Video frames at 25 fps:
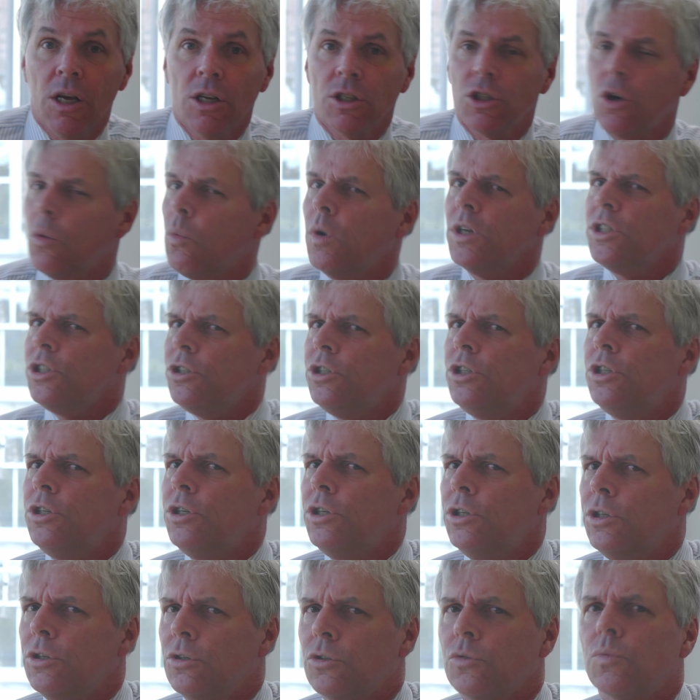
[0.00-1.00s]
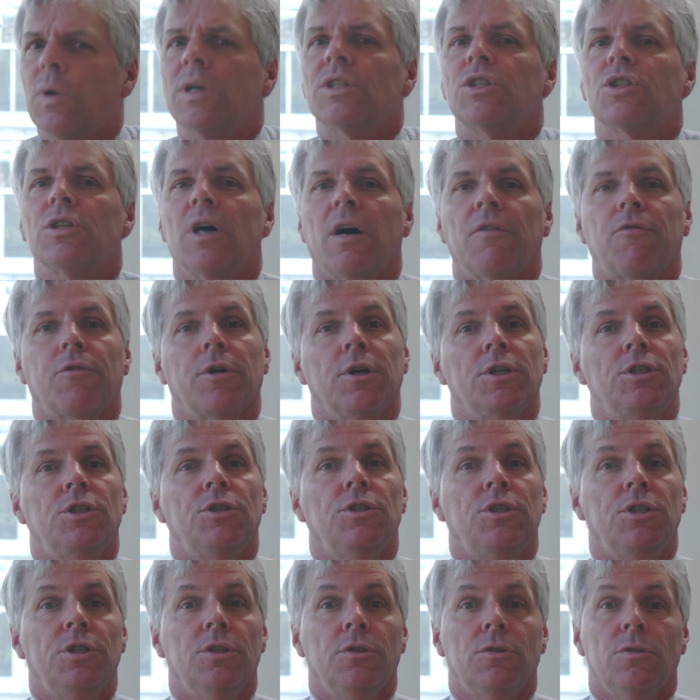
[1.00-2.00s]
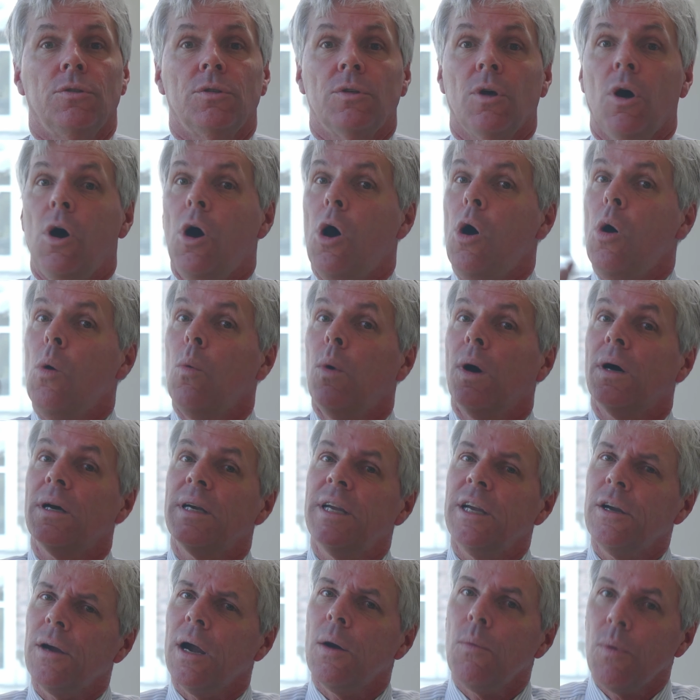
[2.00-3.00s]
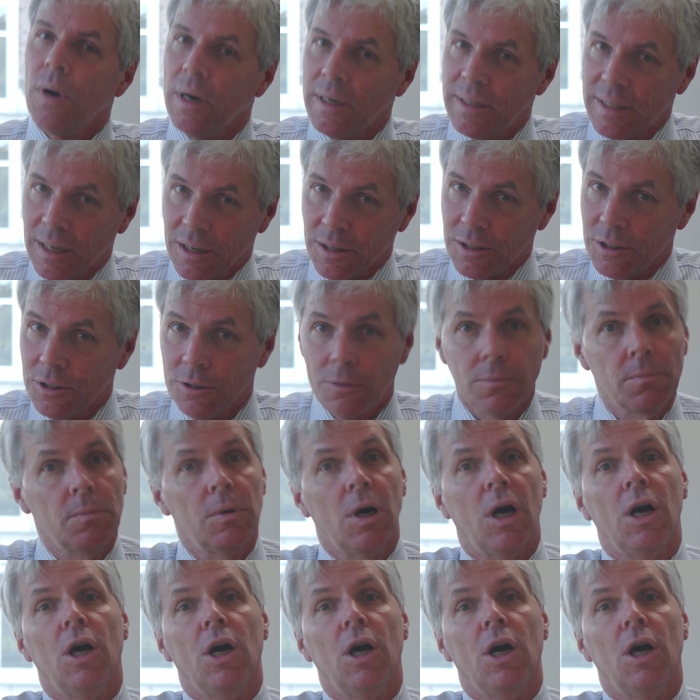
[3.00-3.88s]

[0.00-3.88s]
So what should you use? What software should you use? Well, here I want to tell you,